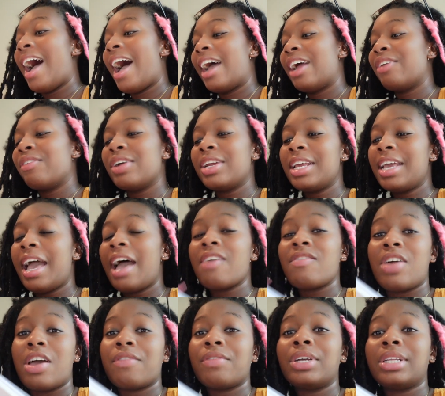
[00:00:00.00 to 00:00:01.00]
I already
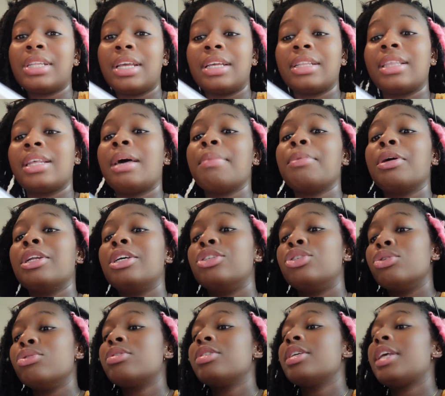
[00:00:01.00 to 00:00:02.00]
have everything that I'm going to
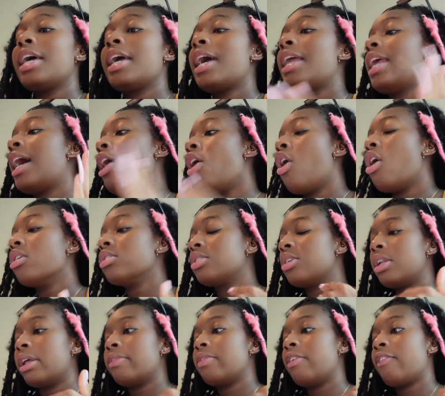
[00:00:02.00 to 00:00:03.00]
do today. And I
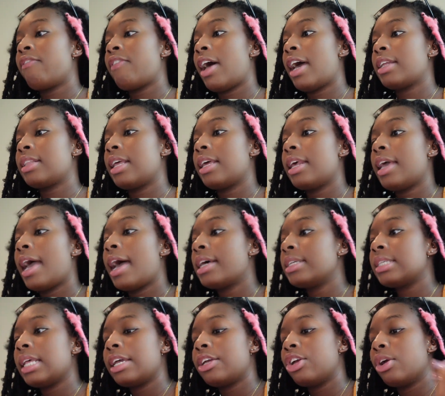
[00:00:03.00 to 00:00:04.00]
also love the fact that it
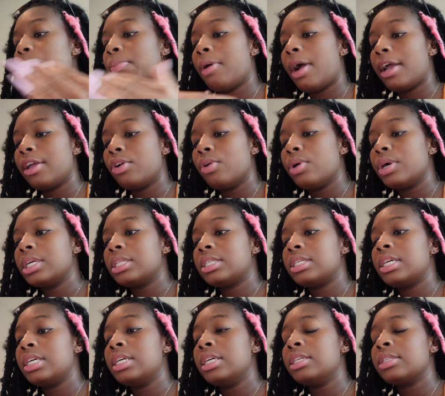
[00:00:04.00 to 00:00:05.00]
has like your
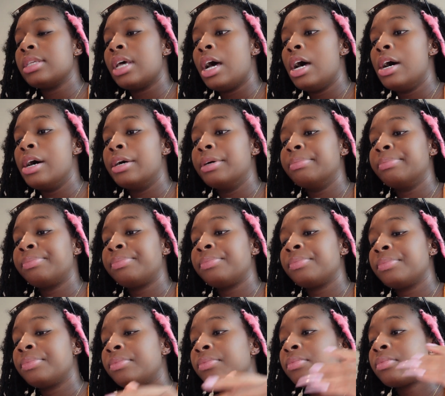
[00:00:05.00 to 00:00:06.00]
priorities and
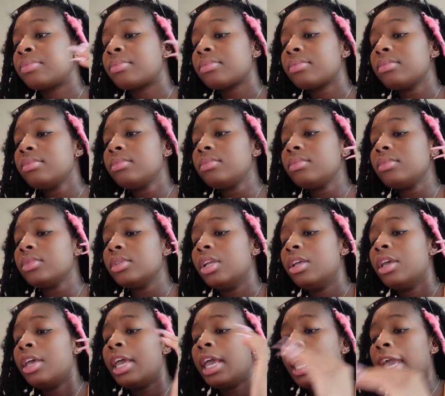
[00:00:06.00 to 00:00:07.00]

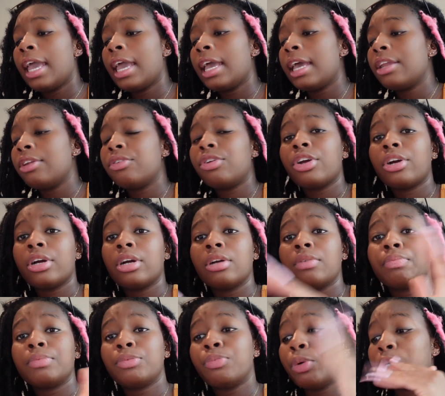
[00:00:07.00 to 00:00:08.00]

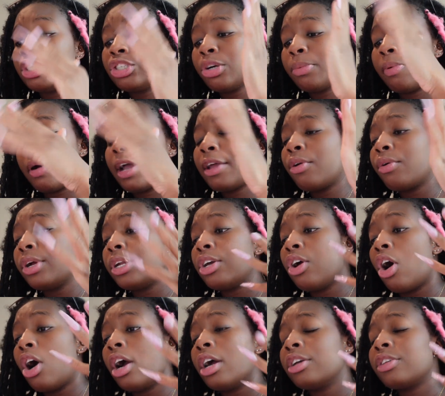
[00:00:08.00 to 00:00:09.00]
your what your priority
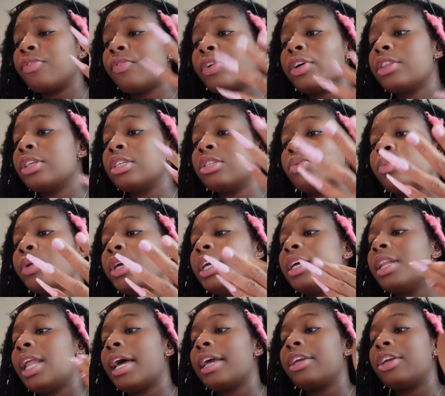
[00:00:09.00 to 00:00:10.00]
are for this
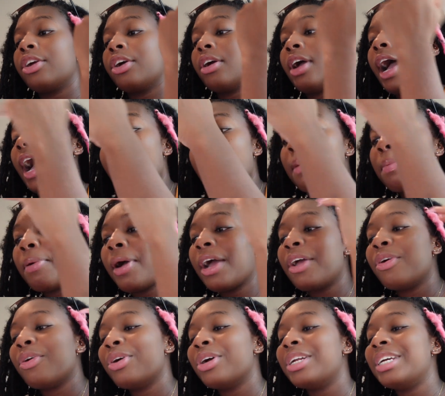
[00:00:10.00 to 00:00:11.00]
week, like your high
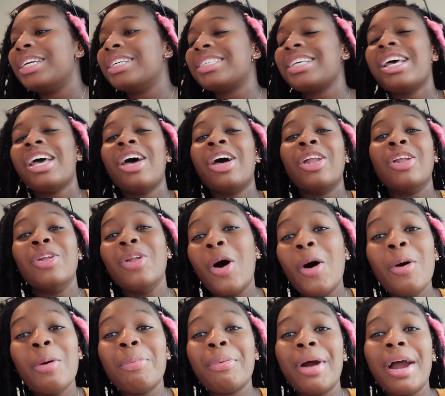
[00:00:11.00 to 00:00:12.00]
priorities,
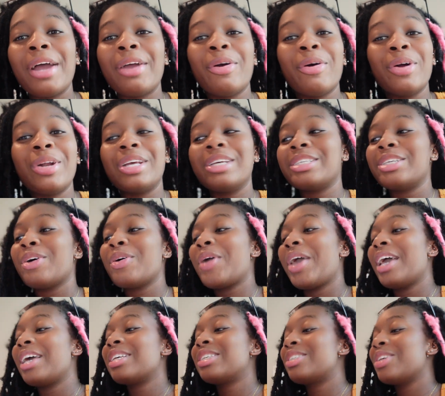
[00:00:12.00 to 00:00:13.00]
low priorities.
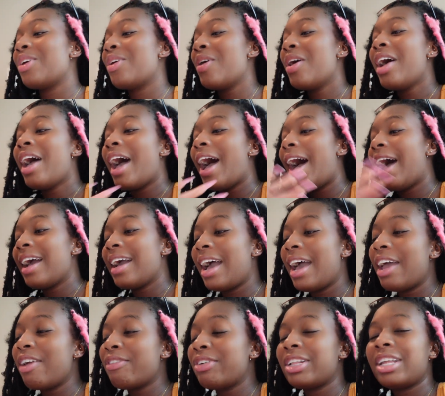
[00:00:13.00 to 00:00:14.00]
Okay, so I
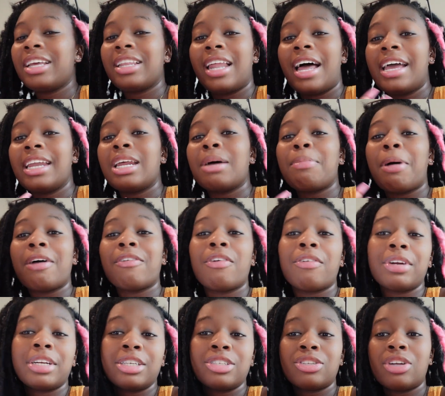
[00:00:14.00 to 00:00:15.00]
got everything lined up. I've
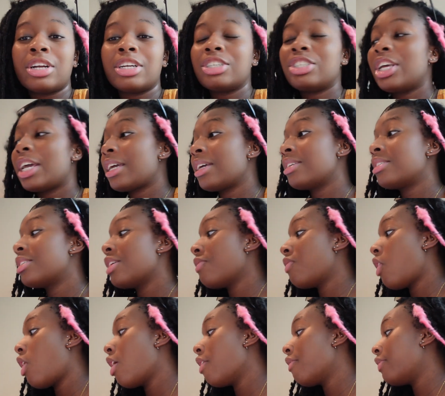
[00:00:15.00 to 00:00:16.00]
already started checking
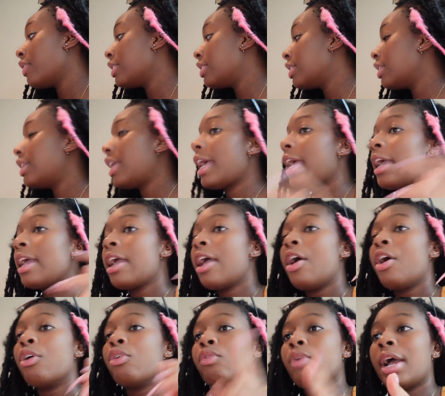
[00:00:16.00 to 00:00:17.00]
stuff off for today.
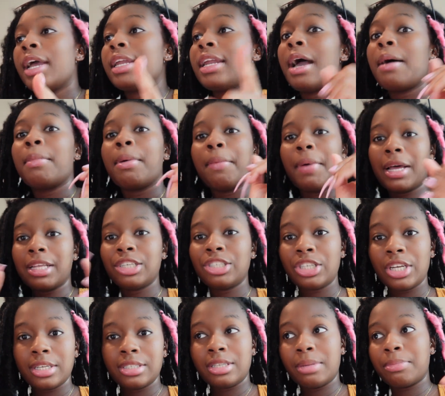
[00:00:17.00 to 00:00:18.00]
Right now, I'm about to
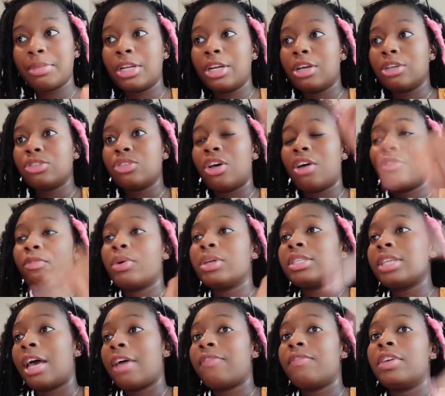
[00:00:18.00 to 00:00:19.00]
check something else off
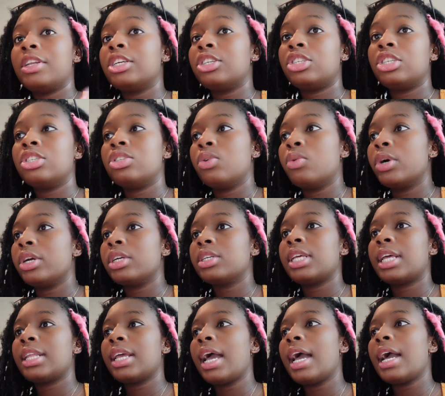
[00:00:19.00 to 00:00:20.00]
once I finish these
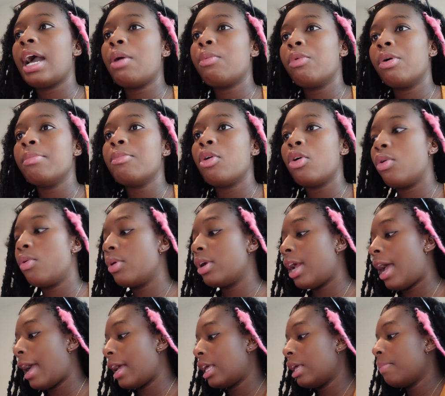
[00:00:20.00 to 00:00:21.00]
orders. I think I got one more
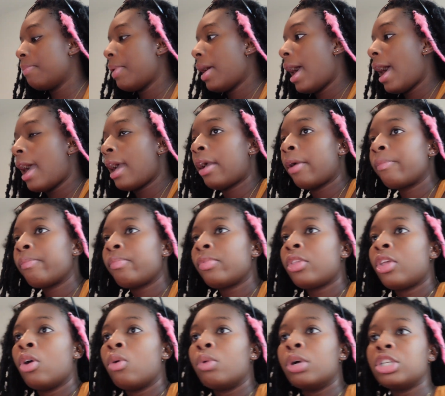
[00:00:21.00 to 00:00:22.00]
order I can pack,
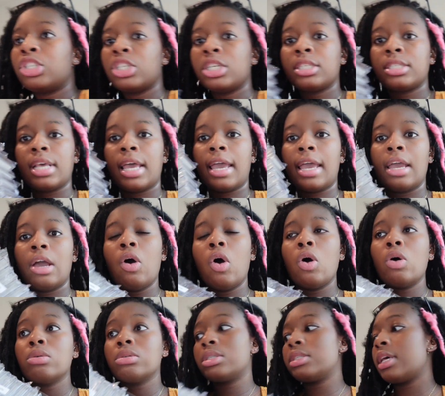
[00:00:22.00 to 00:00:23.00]
which is a
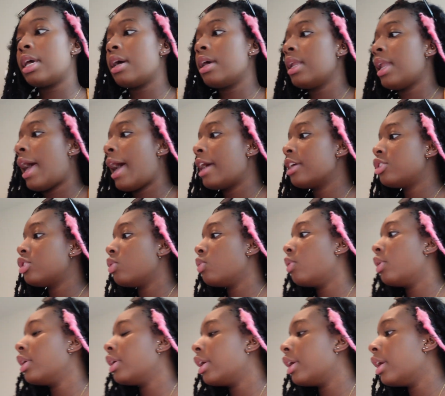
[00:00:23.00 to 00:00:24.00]
wholesale lash
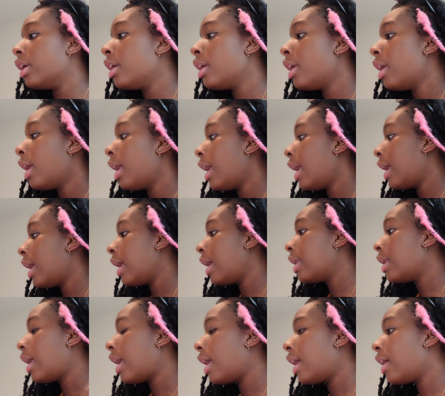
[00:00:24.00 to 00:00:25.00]
order
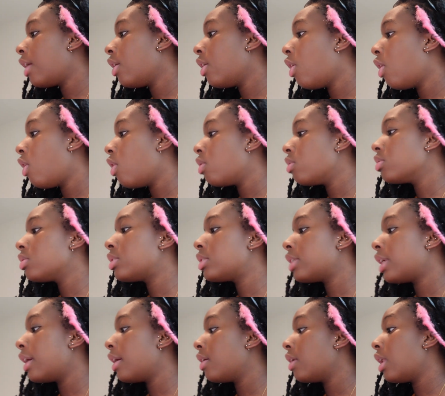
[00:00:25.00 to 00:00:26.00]
and a
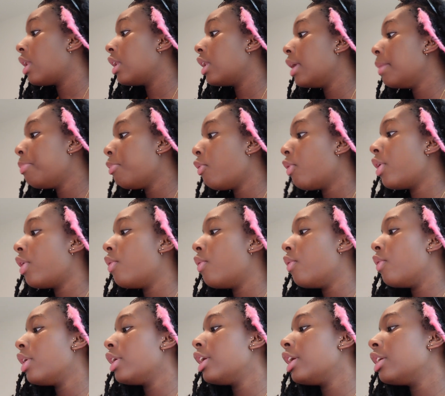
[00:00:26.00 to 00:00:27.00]
wholesale lip oil
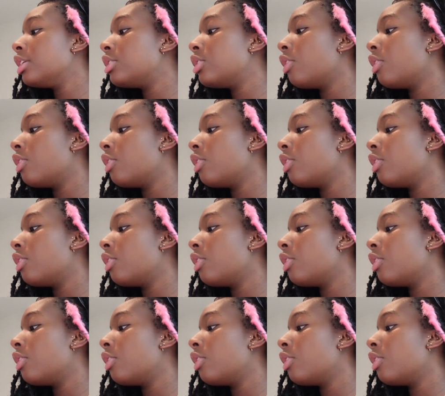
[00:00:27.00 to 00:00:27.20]
order.